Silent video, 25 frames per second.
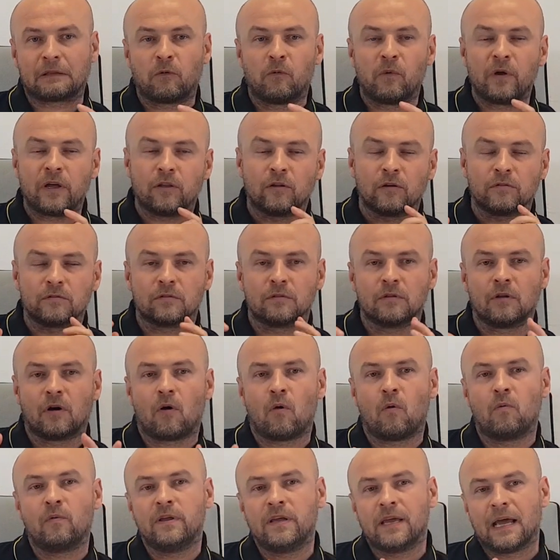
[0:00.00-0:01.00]
we don't
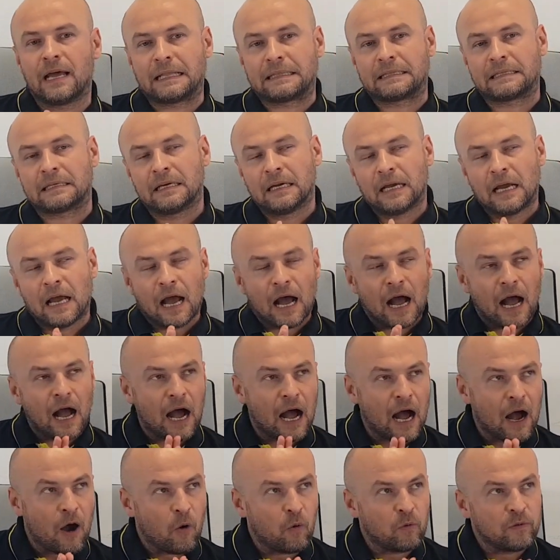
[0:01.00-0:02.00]
know yet
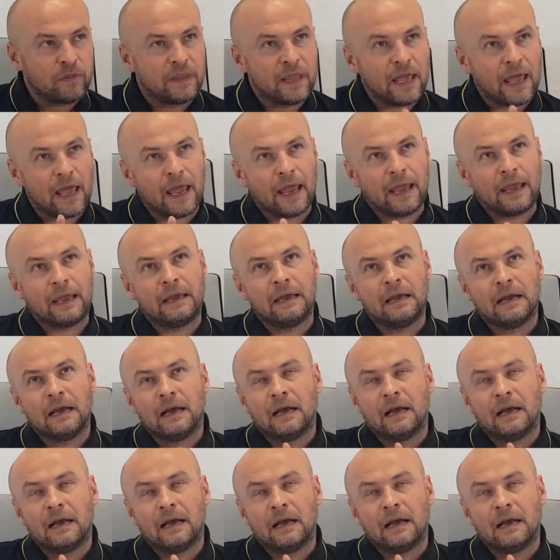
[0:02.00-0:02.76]
how they